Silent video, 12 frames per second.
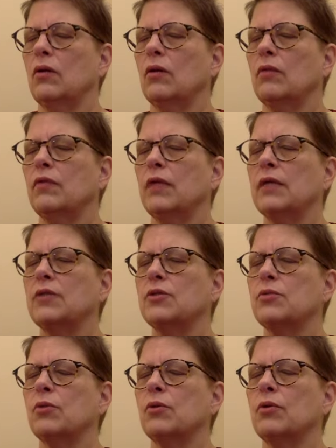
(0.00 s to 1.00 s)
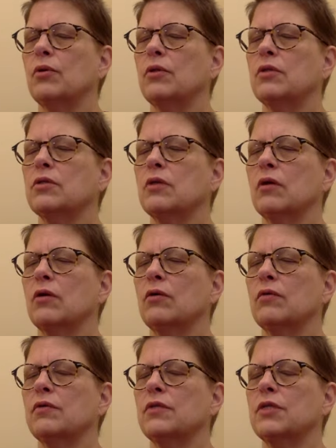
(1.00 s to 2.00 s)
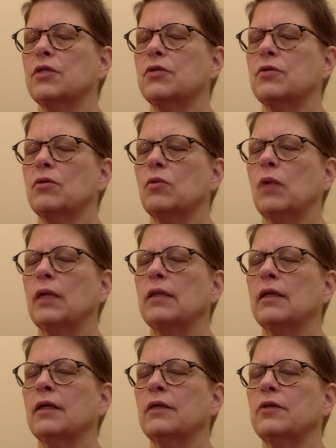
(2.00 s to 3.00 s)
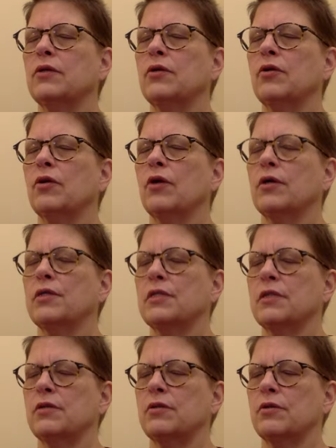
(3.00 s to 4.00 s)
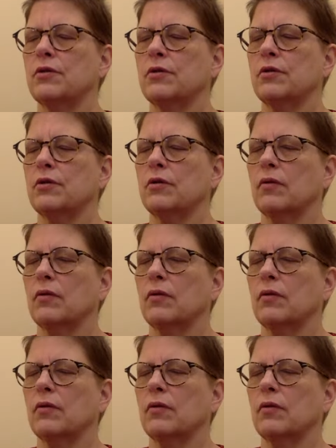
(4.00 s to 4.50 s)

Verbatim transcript: And all of that smoke dissolves into the white light in your heart center